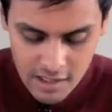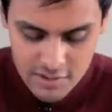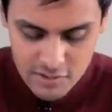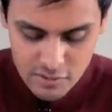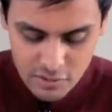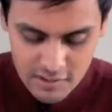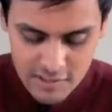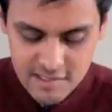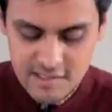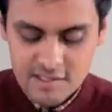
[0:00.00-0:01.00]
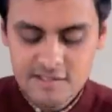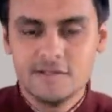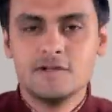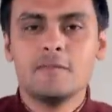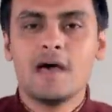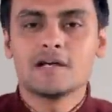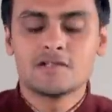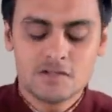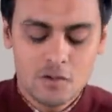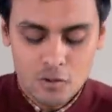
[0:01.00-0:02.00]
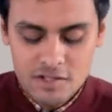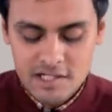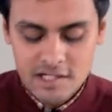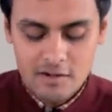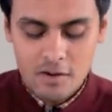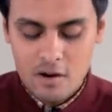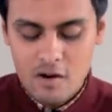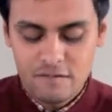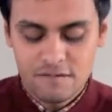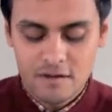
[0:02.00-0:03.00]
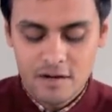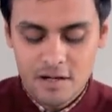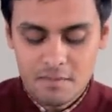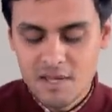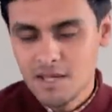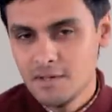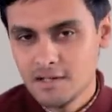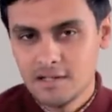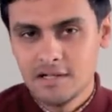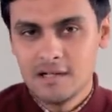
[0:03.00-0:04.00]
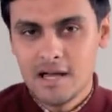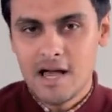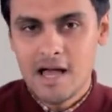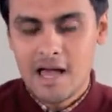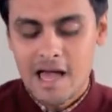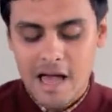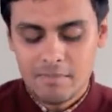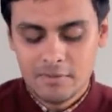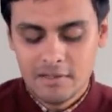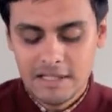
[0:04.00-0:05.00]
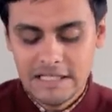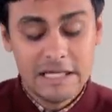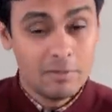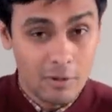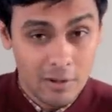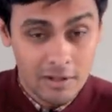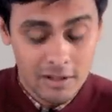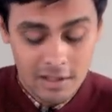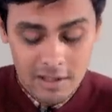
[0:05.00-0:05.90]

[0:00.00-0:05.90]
So this is Remax ko take of maybe a Apple earpod.